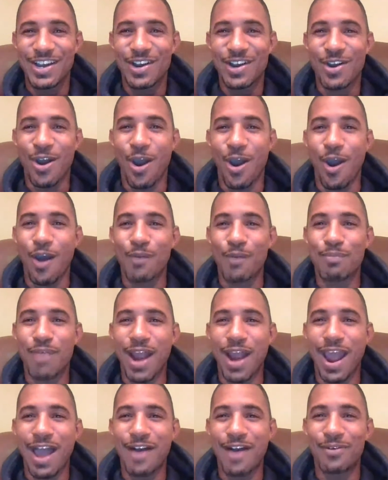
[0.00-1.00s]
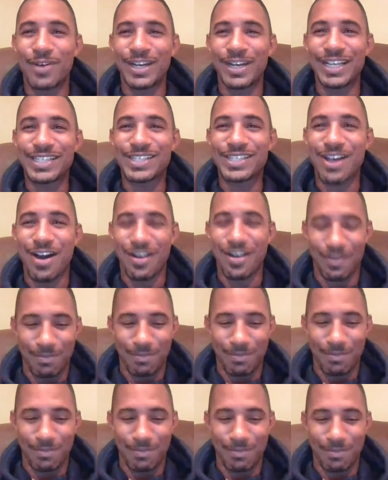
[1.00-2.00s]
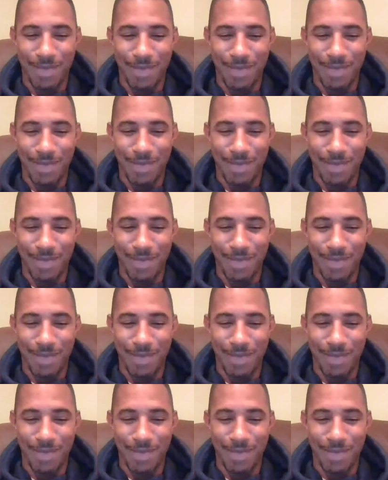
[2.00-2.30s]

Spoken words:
Carl Brown, what he talking about?